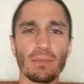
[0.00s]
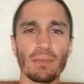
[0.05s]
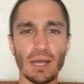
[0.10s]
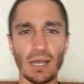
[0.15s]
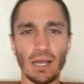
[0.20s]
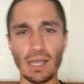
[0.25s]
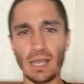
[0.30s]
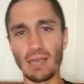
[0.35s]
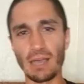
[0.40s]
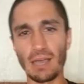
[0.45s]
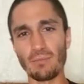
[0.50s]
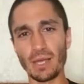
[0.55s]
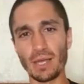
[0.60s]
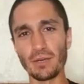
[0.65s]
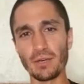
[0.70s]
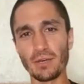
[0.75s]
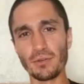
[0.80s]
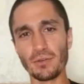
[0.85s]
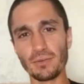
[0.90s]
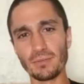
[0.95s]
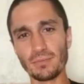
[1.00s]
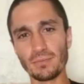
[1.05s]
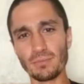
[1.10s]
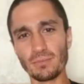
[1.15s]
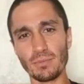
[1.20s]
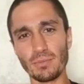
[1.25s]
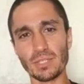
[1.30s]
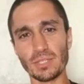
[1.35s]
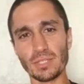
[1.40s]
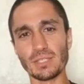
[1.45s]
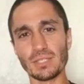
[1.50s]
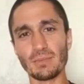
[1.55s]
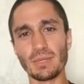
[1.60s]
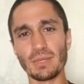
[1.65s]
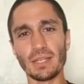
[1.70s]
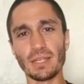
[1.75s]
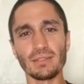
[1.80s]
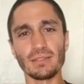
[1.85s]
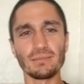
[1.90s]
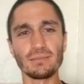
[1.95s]
I have my own Boys to
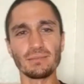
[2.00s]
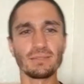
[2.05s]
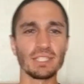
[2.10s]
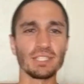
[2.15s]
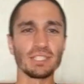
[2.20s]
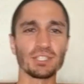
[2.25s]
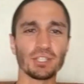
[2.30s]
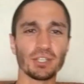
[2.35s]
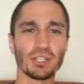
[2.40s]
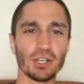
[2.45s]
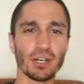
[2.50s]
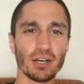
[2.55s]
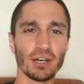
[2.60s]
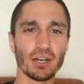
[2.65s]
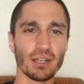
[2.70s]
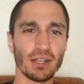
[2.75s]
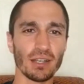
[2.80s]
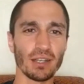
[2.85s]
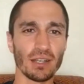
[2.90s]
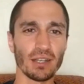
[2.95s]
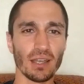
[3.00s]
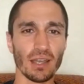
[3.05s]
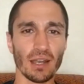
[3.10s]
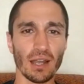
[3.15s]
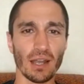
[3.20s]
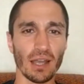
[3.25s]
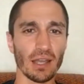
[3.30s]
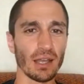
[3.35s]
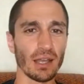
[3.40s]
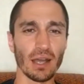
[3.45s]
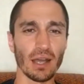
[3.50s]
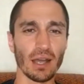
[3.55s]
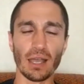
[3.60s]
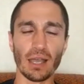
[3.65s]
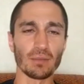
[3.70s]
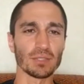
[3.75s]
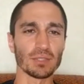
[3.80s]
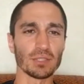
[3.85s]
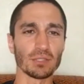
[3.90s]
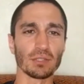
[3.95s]
Men t-shirt on, and I
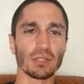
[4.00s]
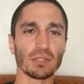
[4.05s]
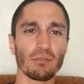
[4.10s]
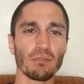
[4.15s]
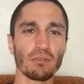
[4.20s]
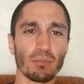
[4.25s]
absolutely love the